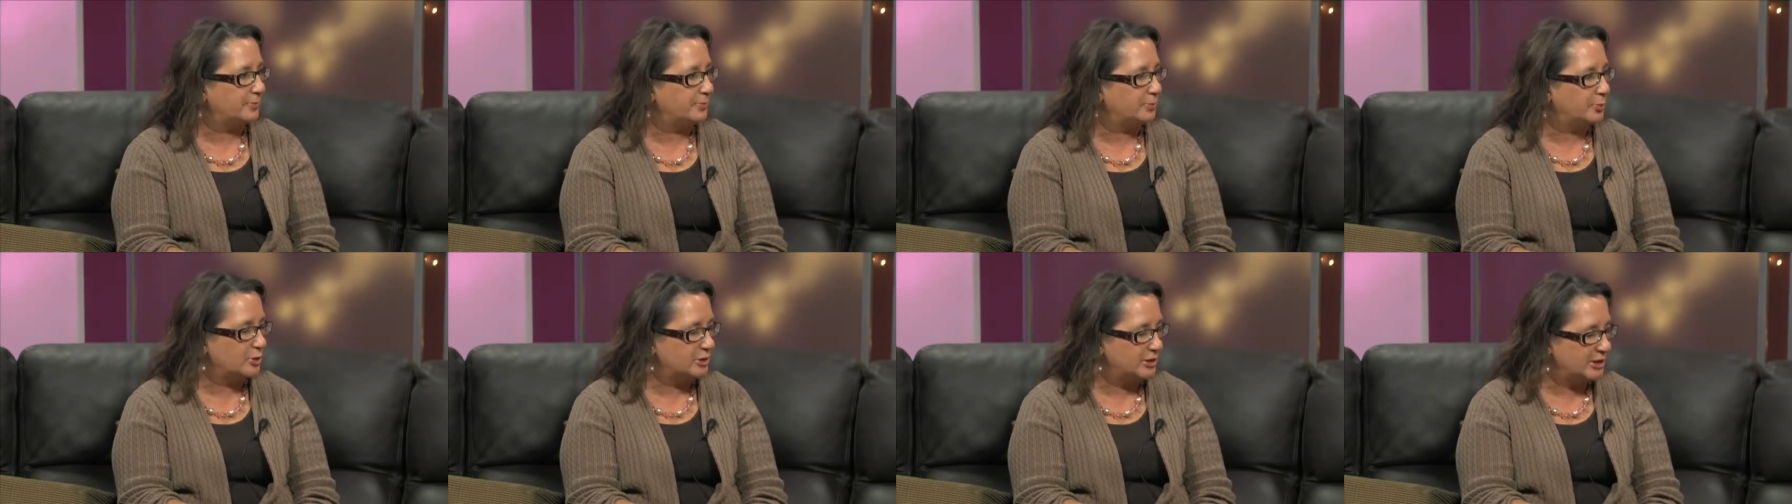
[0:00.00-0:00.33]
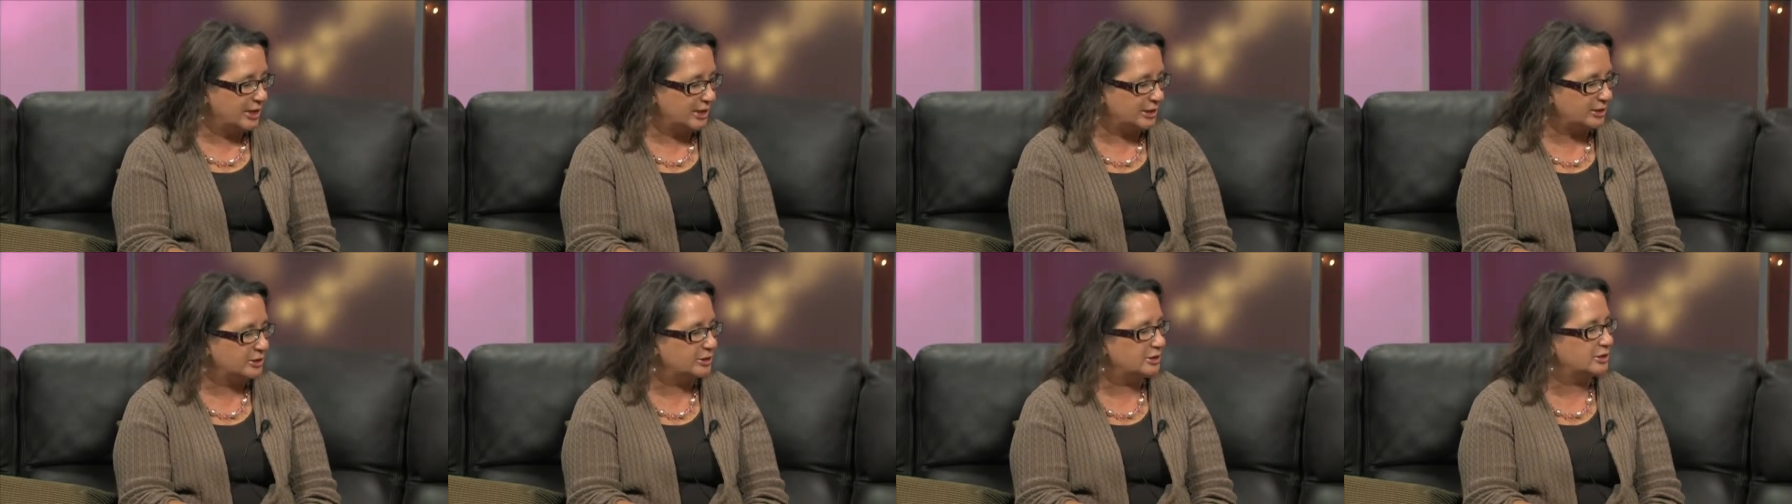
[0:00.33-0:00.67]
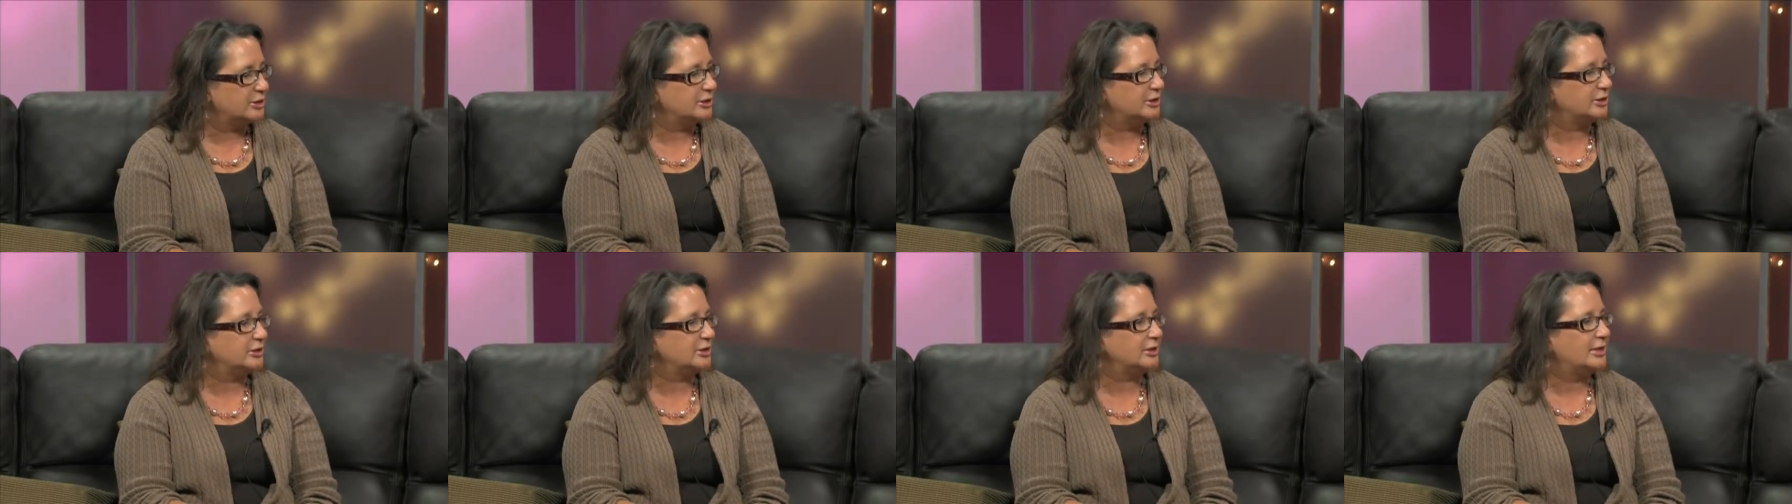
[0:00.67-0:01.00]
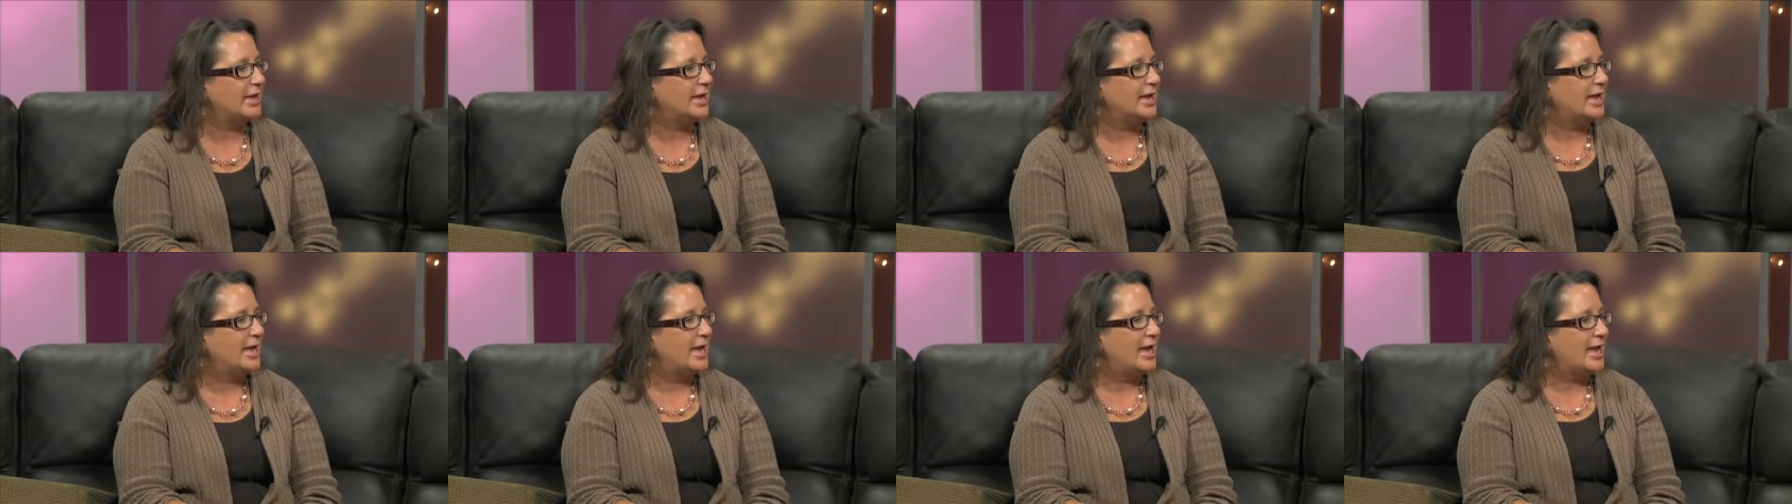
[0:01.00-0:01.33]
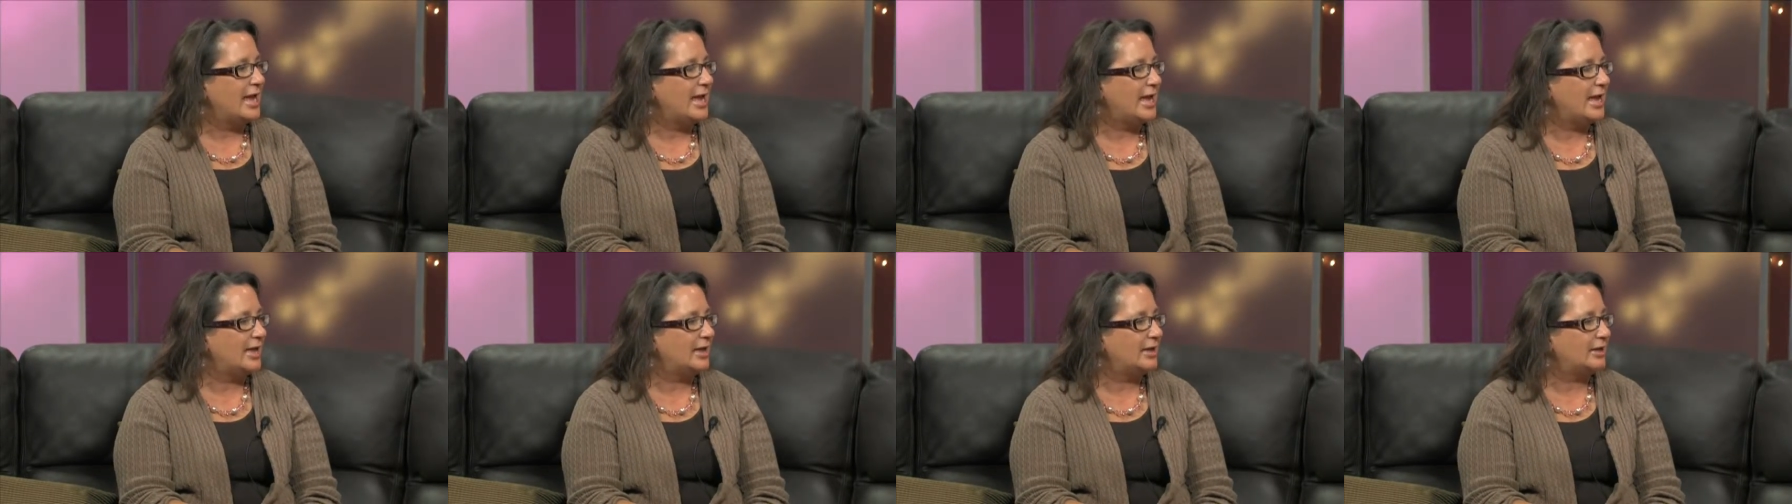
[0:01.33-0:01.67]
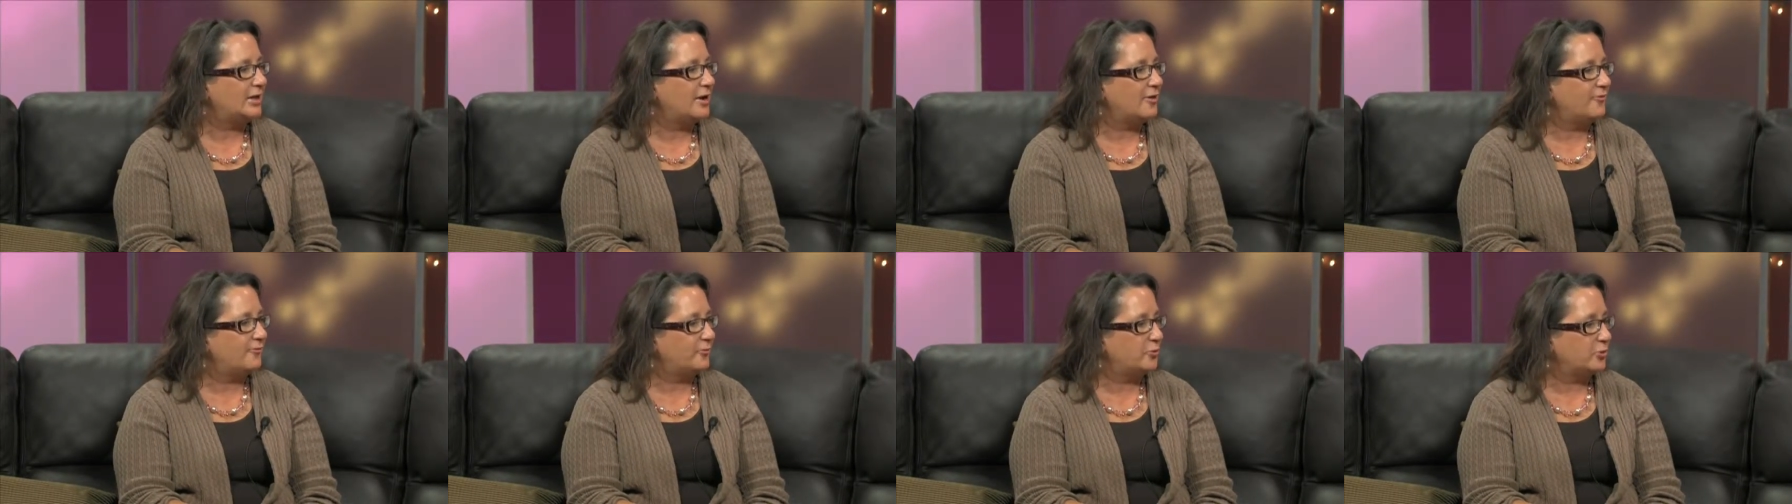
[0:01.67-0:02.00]
Protection and
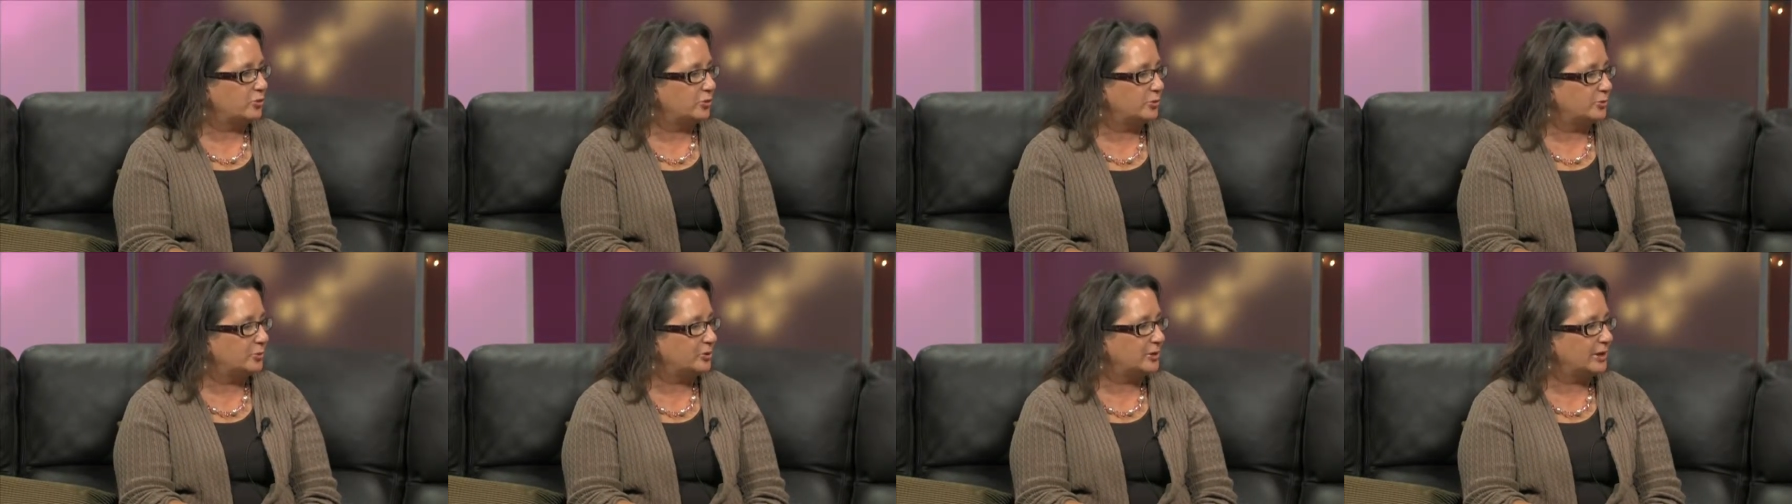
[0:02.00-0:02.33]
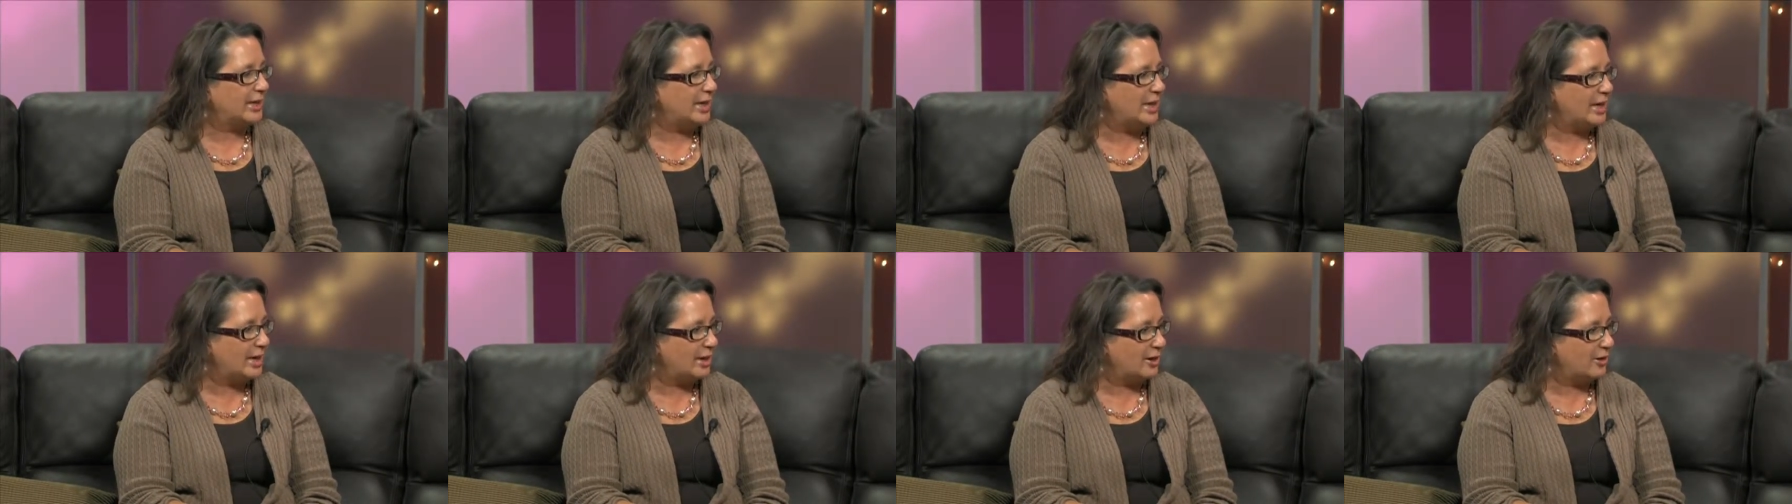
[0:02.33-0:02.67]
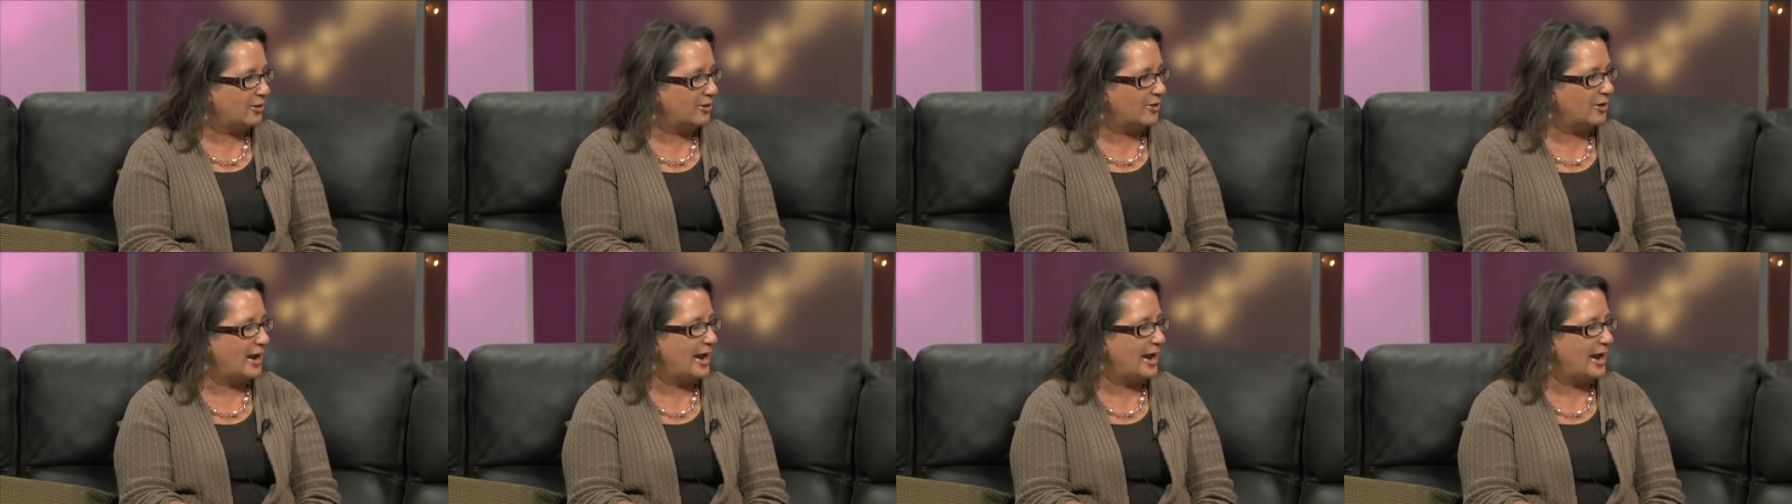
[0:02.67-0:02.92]
Affordable Care